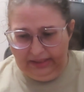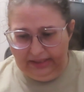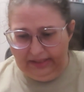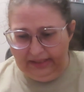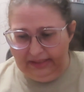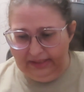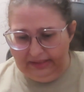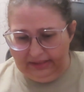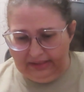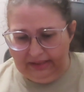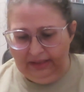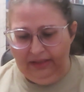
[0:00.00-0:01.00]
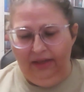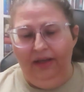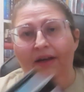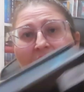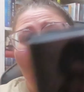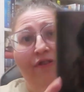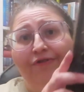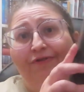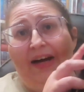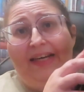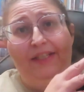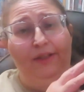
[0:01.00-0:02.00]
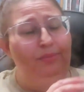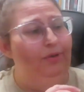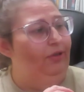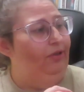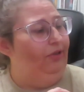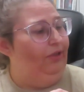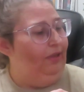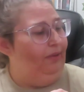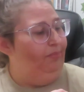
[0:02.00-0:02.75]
is Firebird